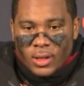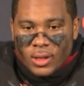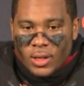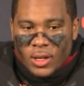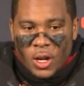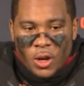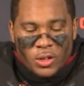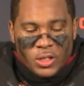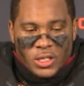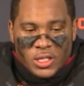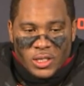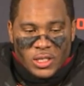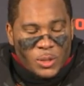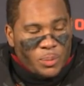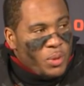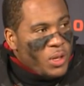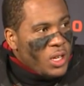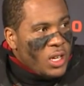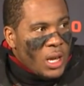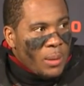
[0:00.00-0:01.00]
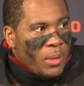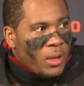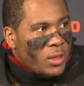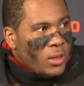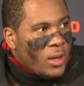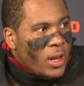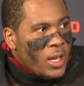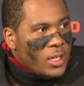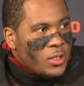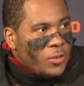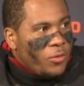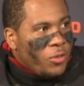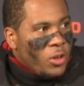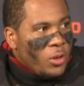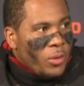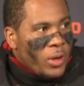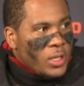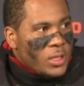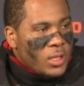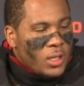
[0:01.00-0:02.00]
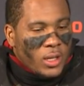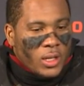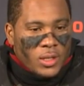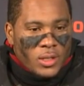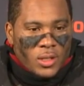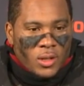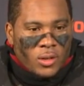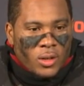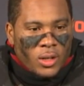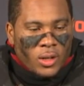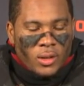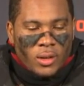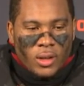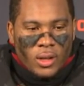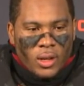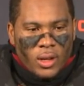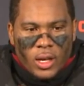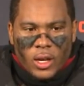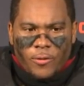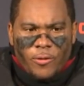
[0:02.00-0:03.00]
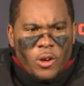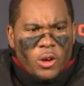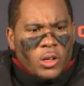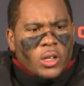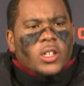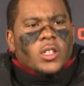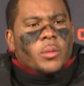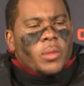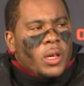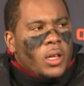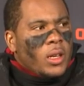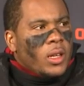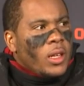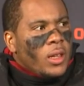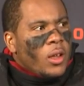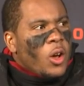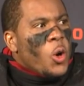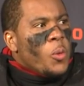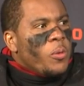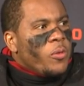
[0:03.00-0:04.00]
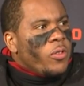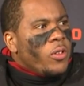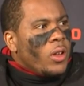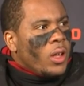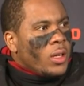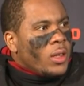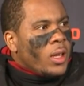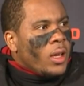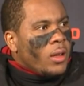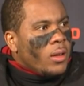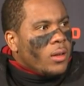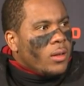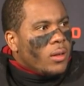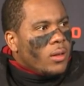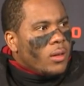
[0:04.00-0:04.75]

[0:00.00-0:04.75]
you know, it was just a speed game after that. It's a foot race to the end zone, and it felt good to be in the open field like that.